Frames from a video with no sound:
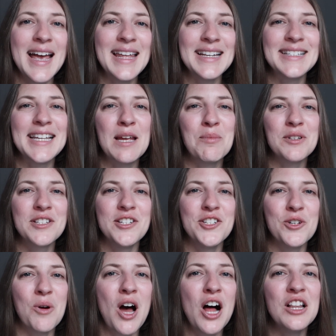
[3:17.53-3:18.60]
And it's able to
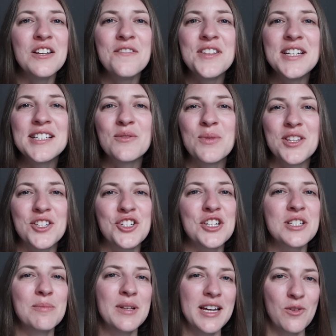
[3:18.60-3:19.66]
do all of this with
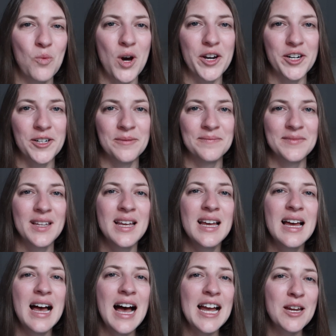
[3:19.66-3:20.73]
just plain water.
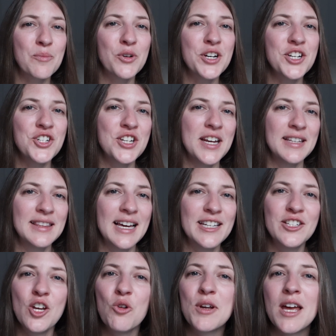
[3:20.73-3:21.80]
I appreciate
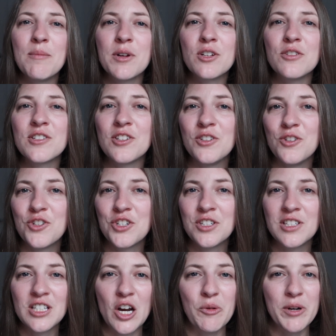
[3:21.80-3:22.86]
that no chemical
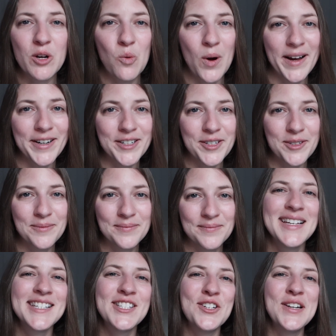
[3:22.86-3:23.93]
solutions are required.
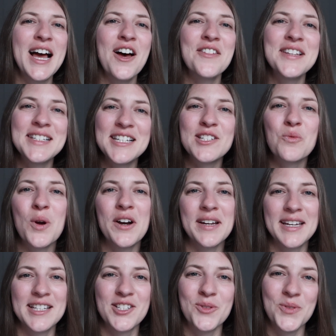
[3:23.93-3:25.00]
So now this is where
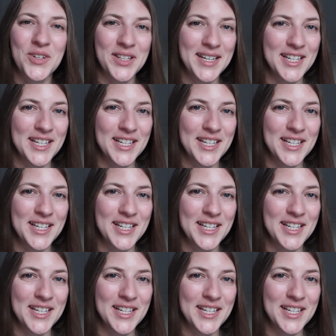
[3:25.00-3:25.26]
it gets really